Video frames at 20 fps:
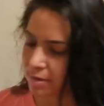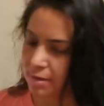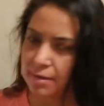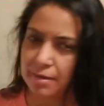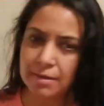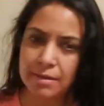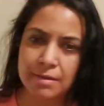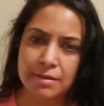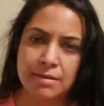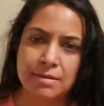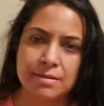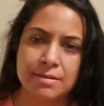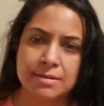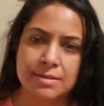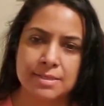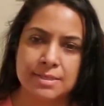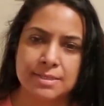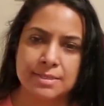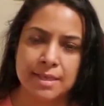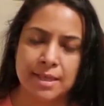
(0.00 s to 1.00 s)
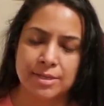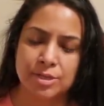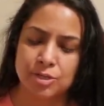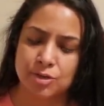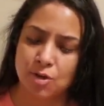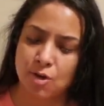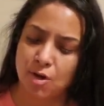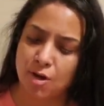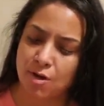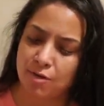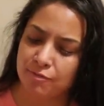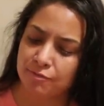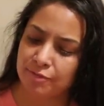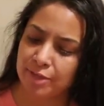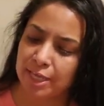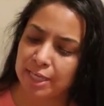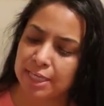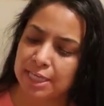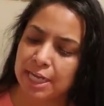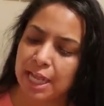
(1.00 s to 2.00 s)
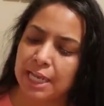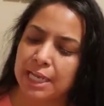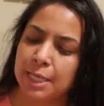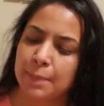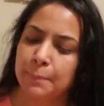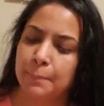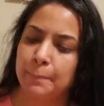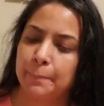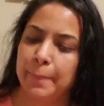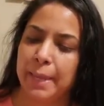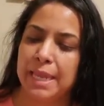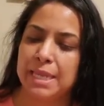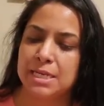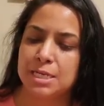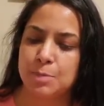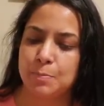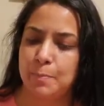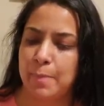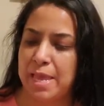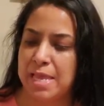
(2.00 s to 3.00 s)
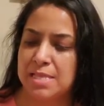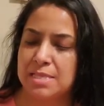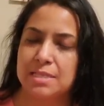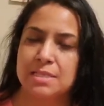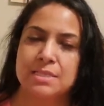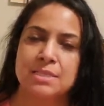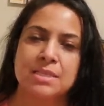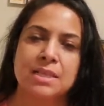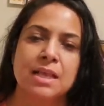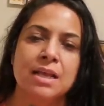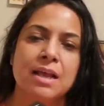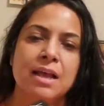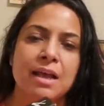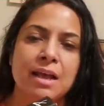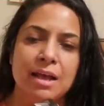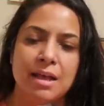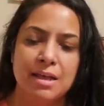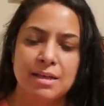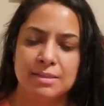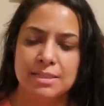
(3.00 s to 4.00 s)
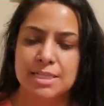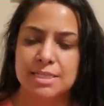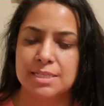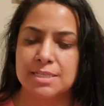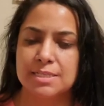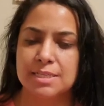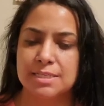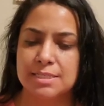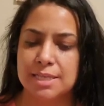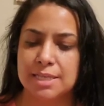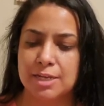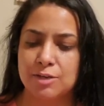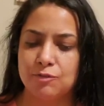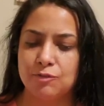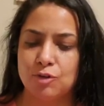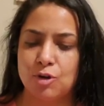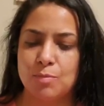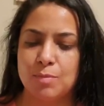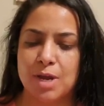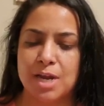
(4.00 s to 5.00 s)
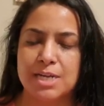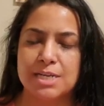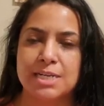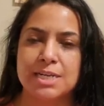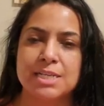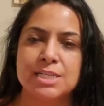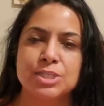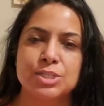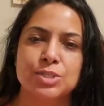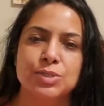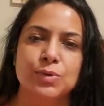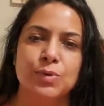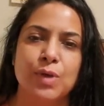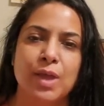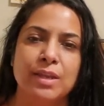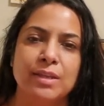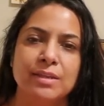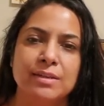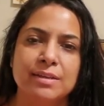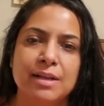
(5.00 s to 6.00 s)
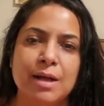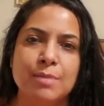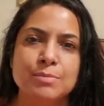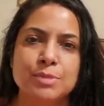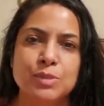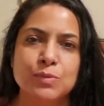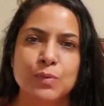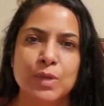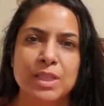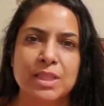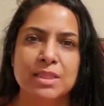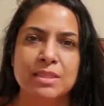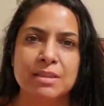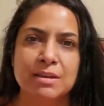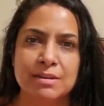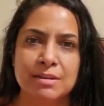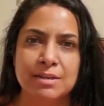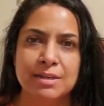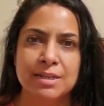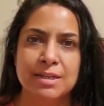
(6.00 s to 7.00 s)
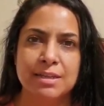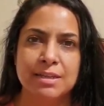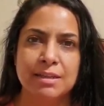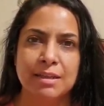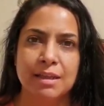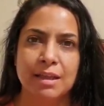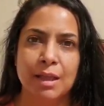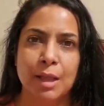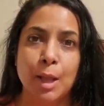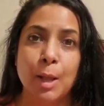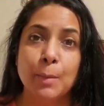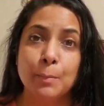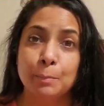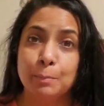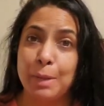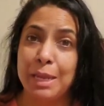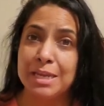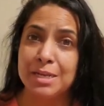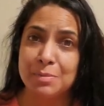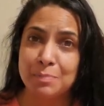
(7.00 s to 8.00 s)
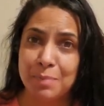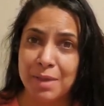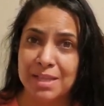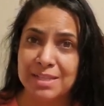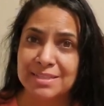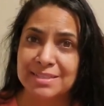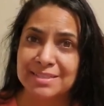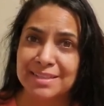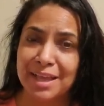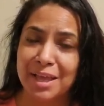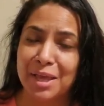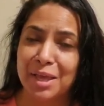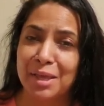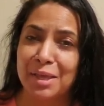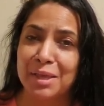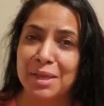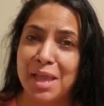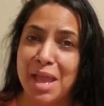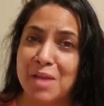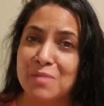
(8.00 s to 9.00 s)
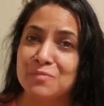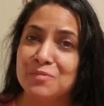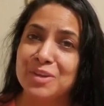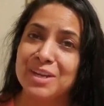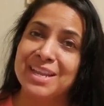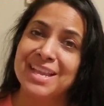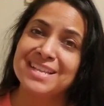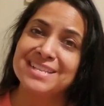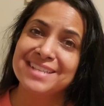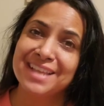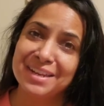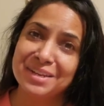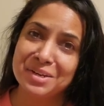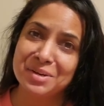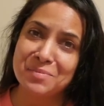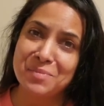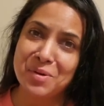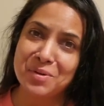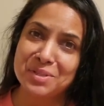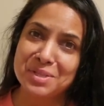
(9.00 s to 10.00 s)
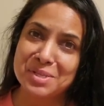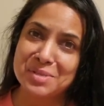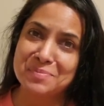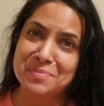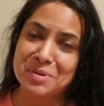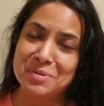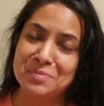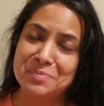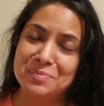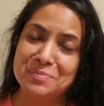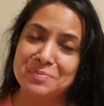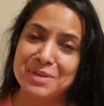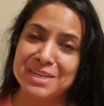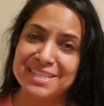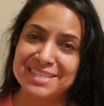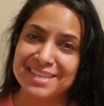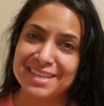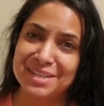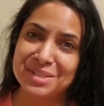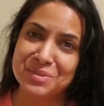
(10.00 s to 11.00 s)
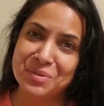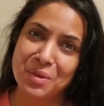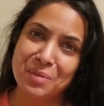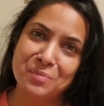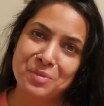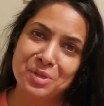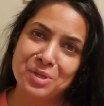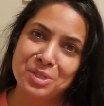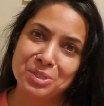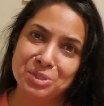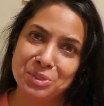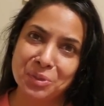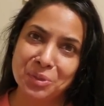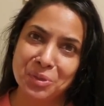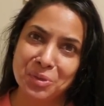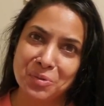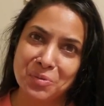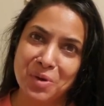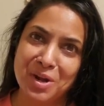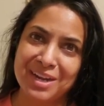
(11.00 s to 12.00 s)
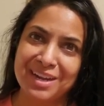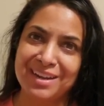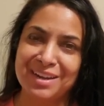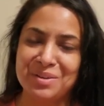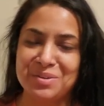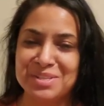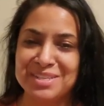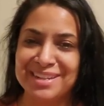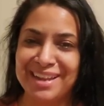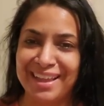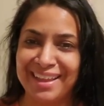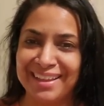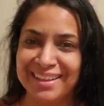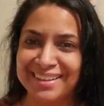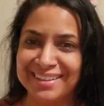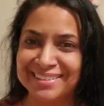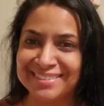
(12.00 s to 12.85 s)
a set of acrylic paint pens. This is a set from Artistro and it comes with 30 paint pens. I am very excited about this purchase, so I'm gonna show you what it looks like.